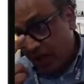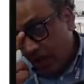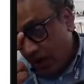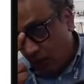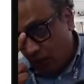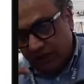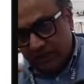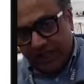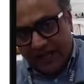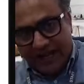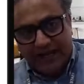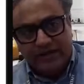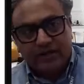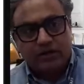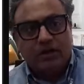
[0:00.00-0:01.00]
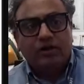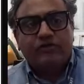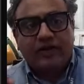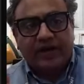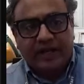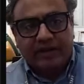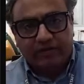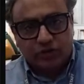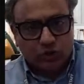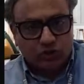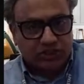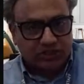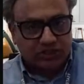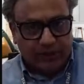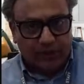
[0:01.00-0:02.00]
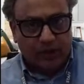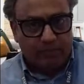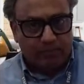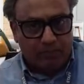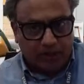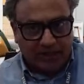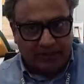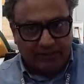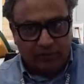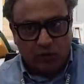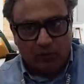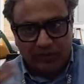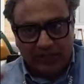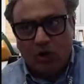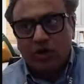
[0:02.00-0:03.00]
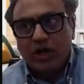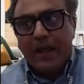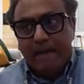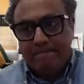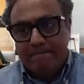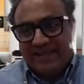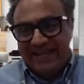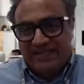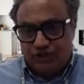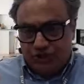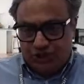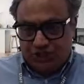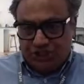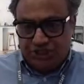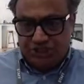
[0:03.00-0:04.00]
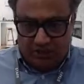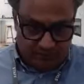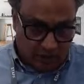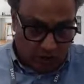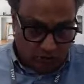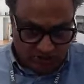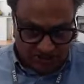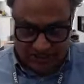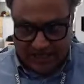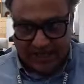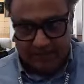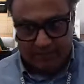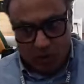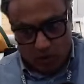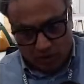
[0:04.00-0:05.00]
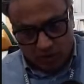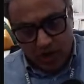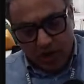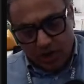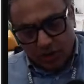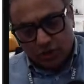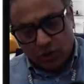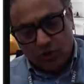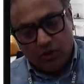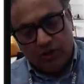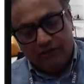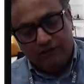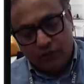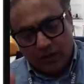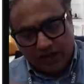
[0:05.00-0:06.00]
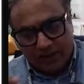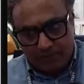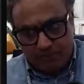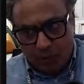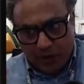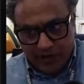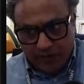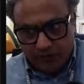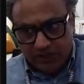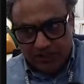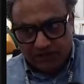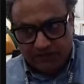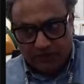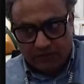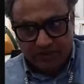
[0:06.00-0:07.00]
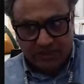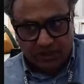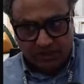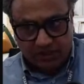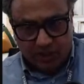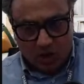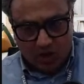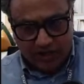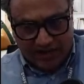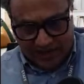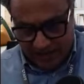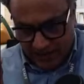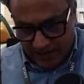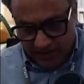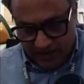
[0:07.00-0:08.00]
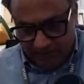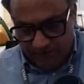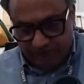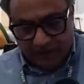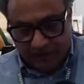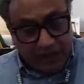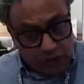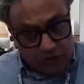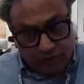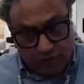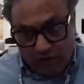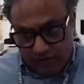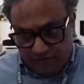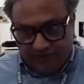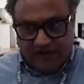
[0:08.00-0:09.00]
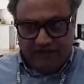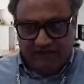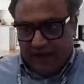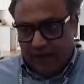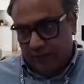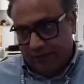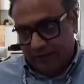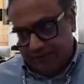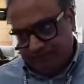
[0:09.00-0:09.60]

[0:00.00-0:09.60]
What are the internal training resources that you can point them to without being cheesy, without selling more? So if you can point to this information in the content, very useful, very valuable.